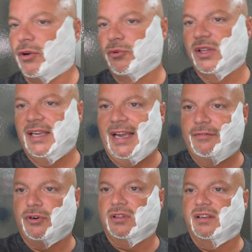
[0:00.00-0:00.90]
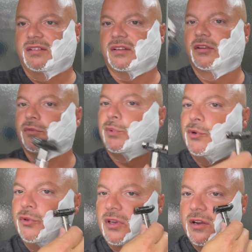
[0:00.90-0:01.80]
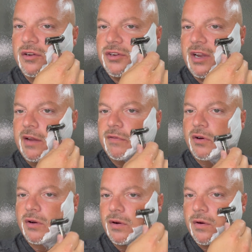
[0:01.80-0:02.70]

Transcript: a really effortless, smooth shaver.